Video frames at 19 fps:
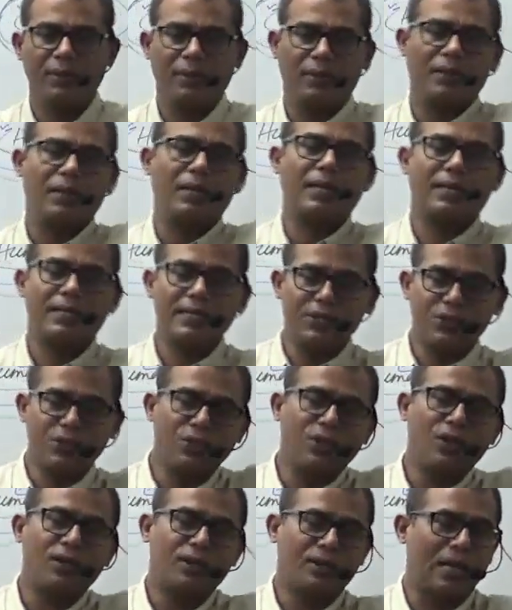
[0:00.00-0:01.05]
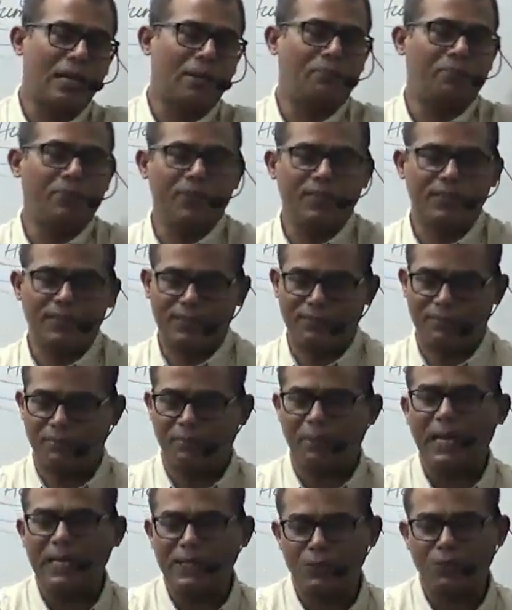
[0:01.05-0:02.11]
Like it should not appear as if
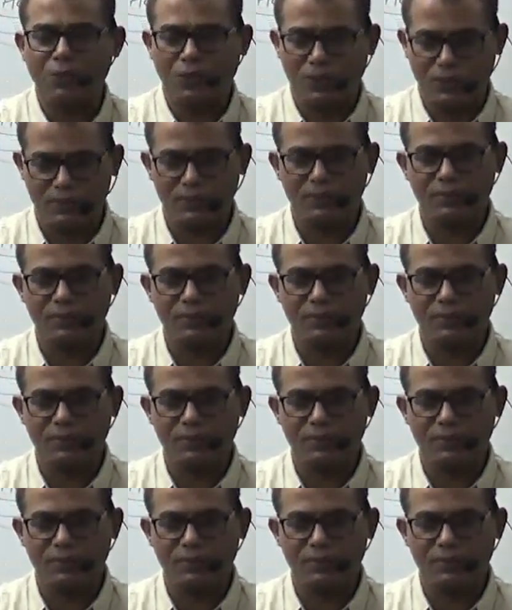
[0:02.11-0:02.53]
patchwork.